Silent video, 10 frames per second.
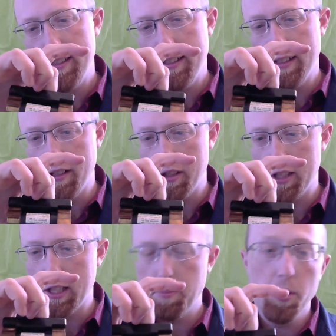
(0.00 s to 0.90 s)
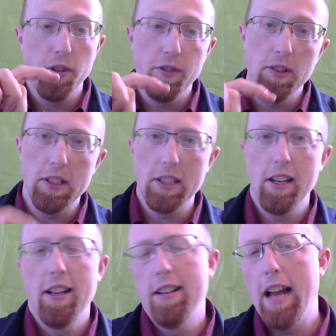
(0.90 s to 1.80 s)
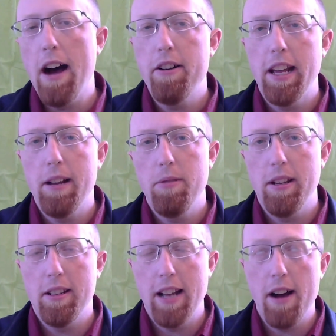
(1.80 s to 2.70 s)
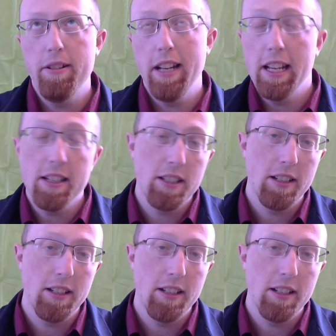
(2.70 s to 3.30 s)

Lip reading: It just says pull fuses. Nowadays,